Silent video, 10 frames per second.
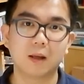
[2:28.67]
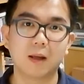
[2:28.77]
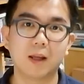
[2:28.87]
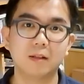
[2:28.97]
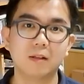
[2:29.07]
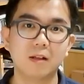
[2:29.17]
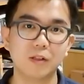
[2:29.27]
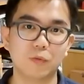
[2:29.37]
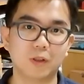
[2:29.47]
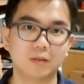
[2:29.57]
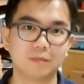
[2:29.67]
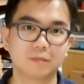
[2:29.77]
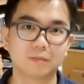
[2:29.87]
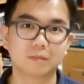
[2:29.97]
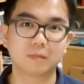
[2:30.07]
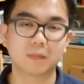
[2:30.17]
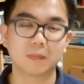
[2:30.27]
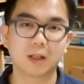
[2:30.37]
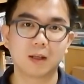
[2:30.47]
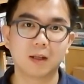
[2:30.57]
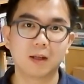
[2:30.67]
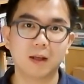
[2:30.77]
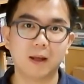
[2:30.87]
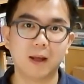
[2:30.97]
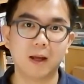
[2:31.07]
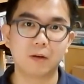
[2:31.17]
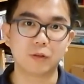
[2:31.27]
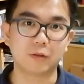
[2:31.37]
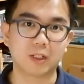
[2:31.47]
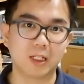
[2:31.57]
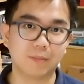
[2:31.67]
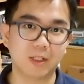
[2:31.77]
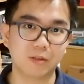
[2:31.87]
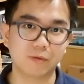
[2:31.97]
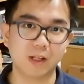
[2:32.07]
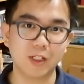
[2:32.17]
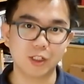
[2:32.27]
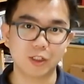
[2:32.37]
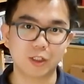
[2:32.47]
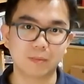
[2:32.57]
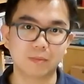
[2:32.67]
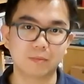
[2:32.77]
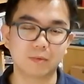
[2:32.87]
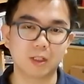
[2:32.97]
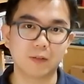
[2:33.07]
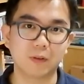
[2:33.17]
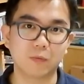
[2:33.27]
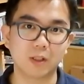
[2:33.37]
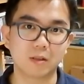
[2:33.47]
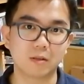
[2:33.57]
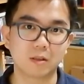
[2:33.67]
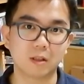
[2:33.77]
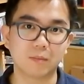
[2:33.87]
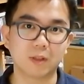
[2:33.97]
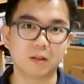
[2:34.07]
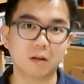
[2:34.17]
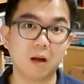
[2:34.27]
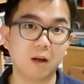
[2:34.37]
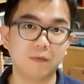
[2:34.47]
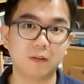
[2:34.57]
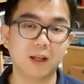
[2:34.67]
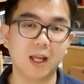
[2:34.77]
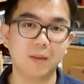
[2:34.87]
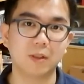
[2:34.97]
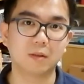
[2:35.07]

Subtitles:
And the last one, how to keep this relationship even when something awful happened.